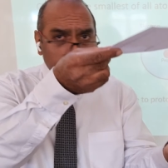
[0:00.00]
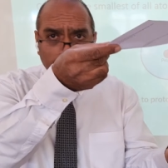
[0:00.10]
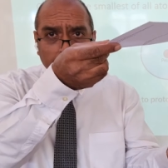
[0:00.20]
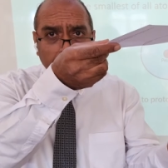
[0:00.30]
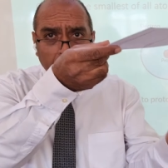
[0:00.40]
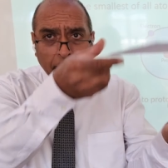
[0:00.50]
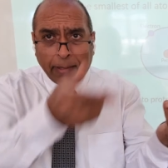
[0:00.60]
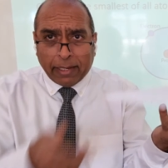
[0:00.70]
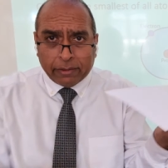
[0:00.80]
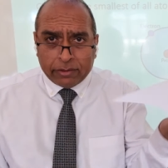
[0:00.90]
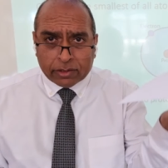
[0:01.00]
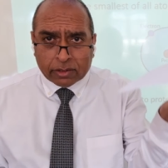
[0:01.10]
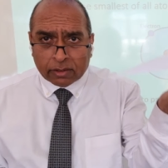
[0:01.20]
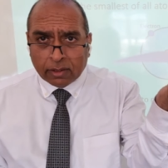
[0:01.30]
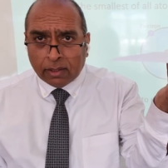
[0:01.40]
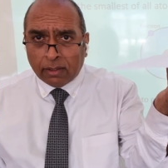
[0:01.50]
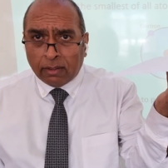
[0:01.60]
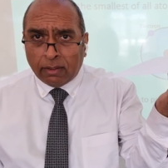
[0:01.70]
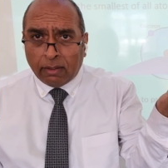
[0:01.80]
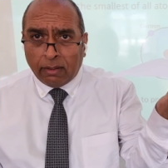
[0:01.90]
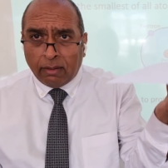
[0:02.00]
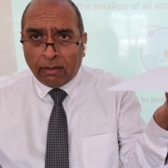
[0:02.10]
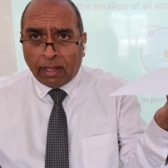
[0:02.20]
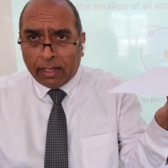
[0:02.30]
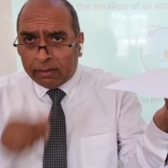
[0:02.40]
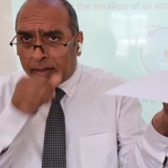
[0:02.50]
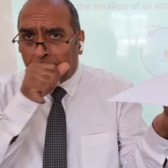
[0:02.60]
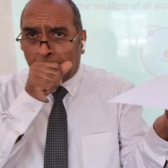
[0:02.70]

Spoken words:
you put that on a balance, and